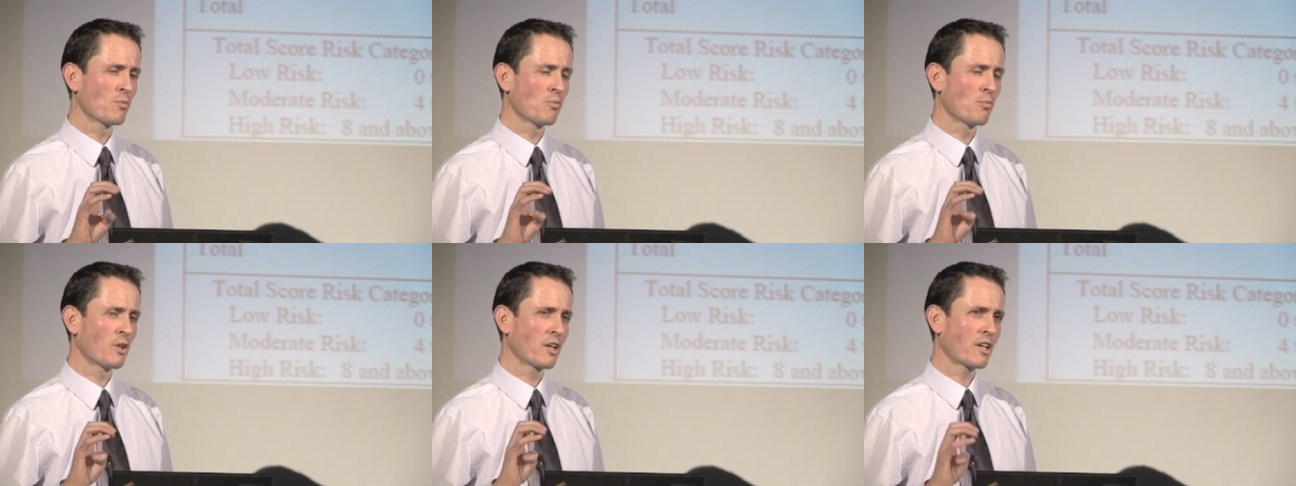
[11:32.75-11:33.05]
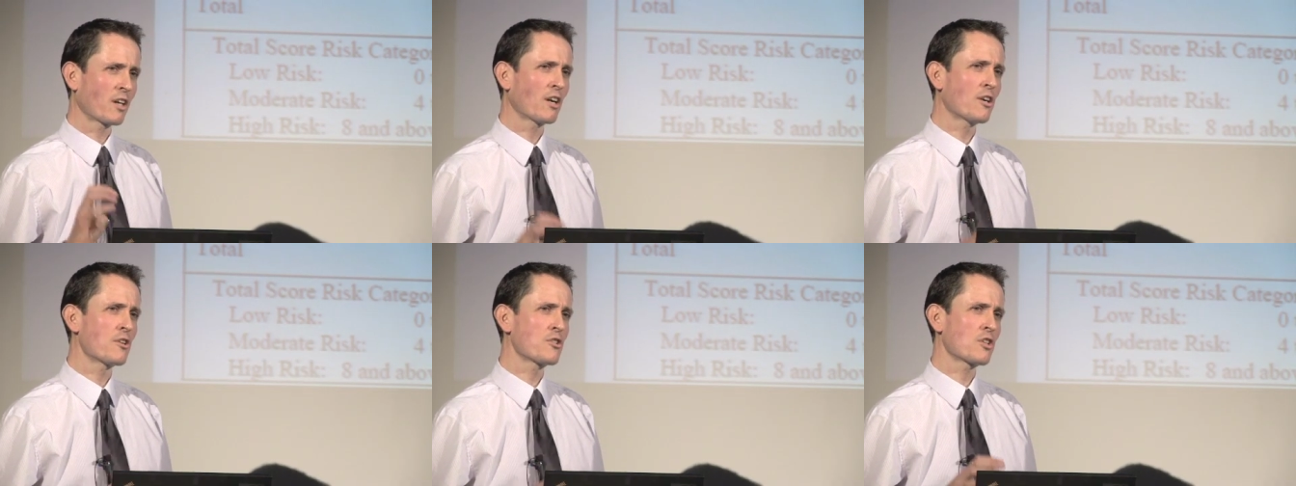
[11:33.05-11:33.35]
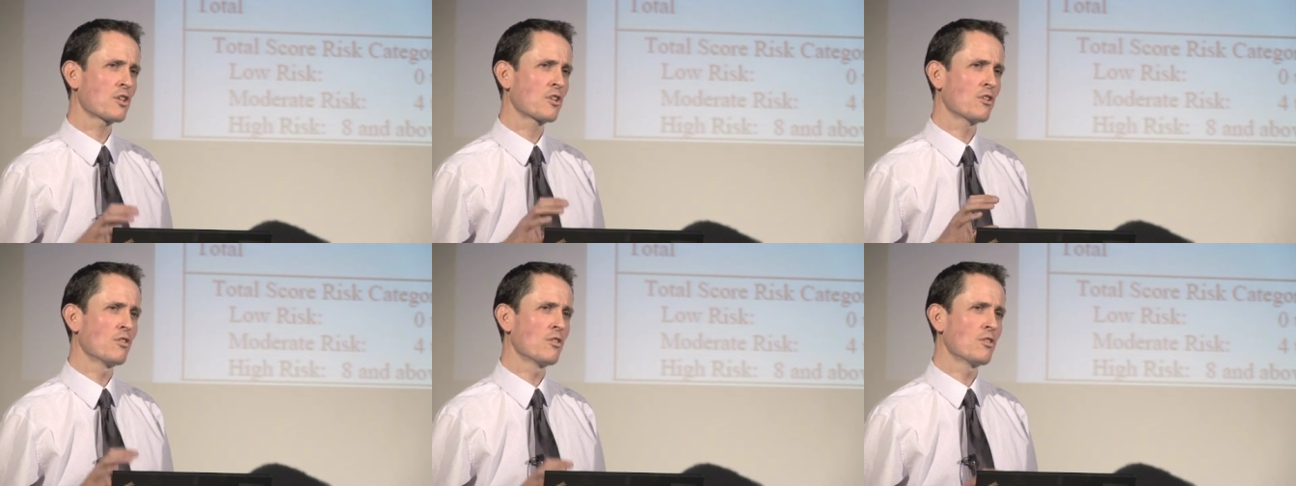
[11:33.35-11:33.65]
we're
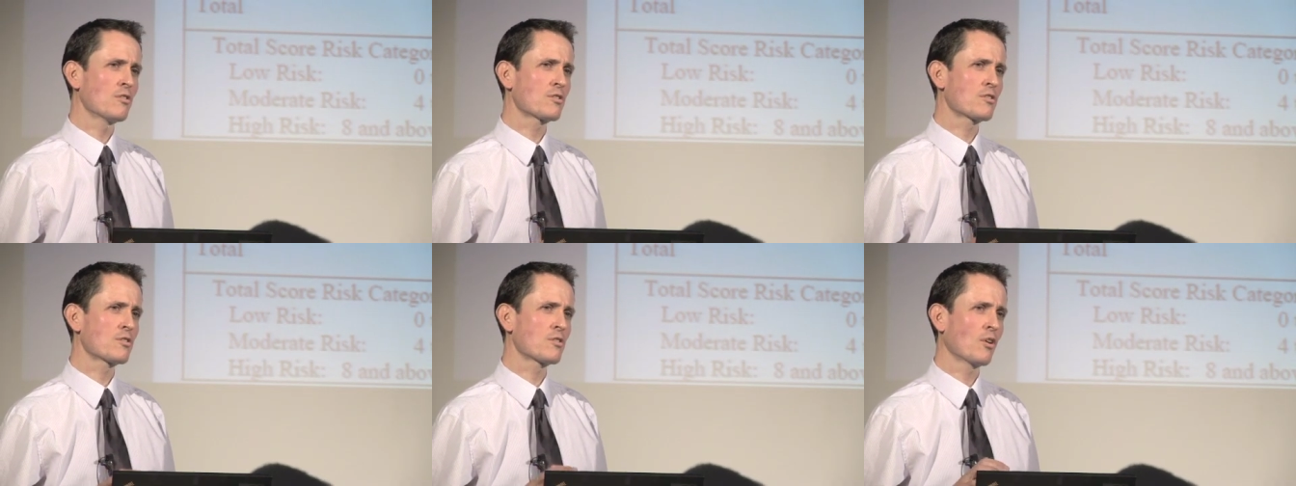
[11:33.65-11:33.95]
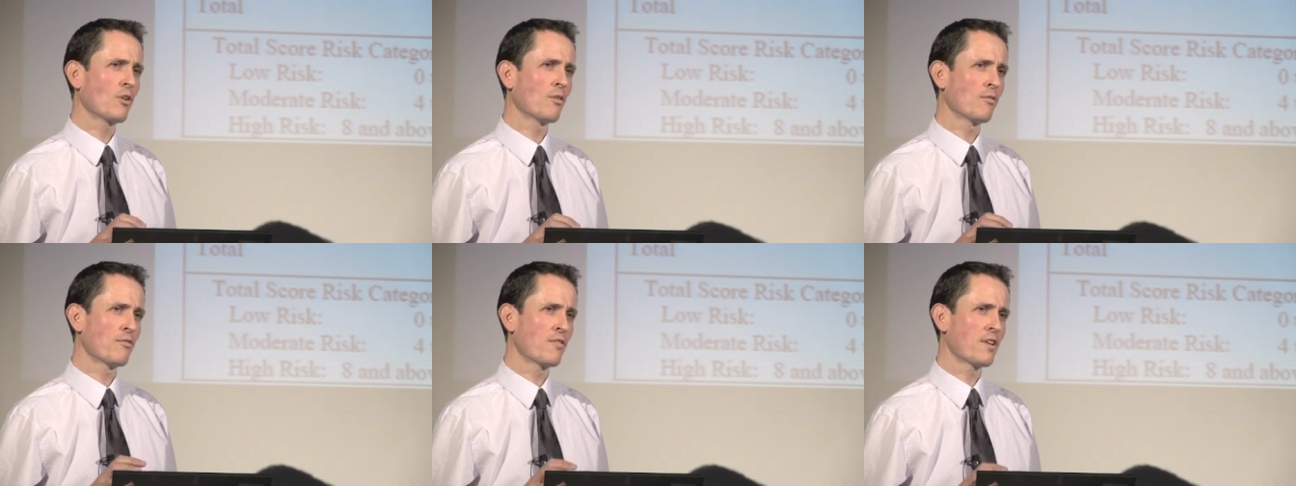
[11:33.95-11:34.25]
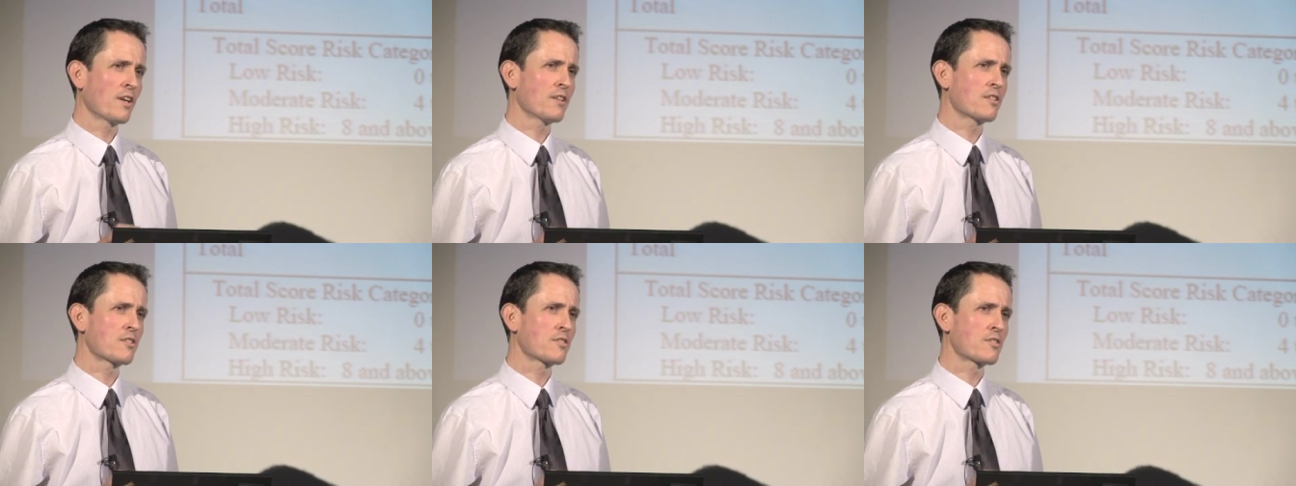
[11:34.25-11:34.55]
encouraging use of
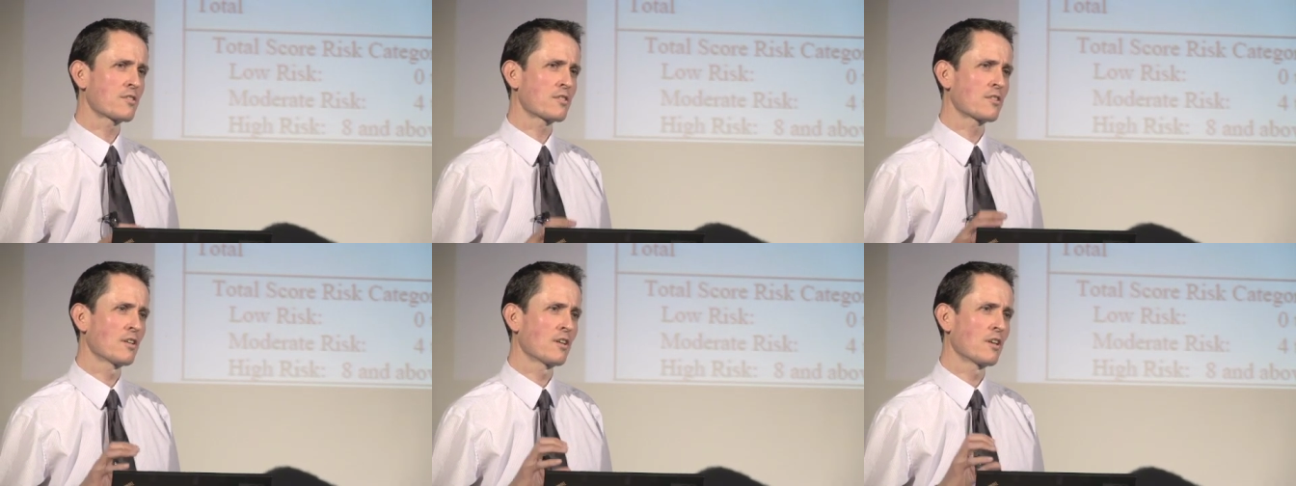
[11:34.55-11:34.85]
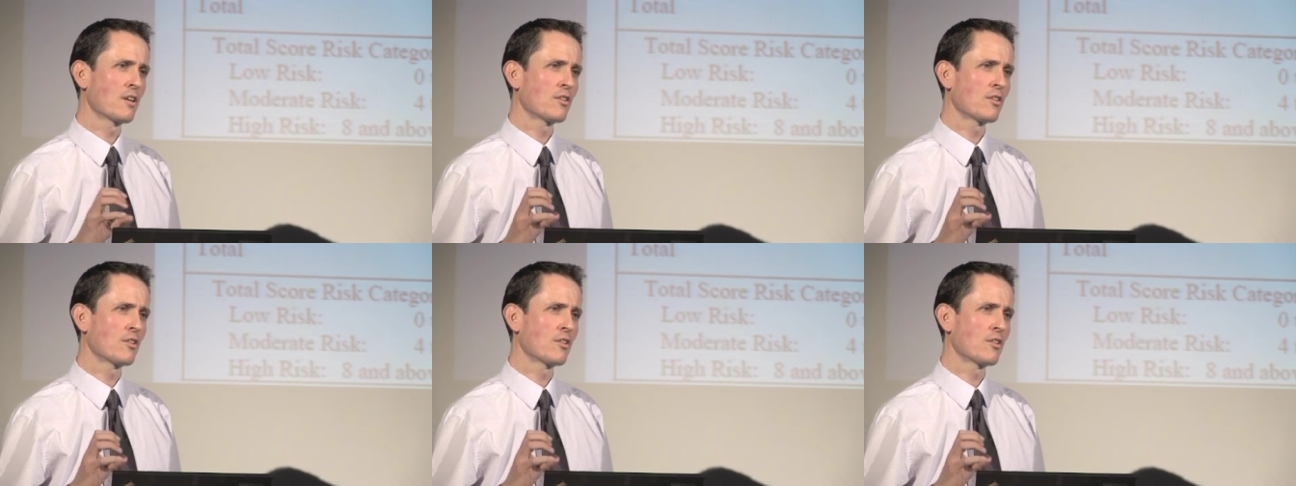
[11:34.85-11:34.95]
this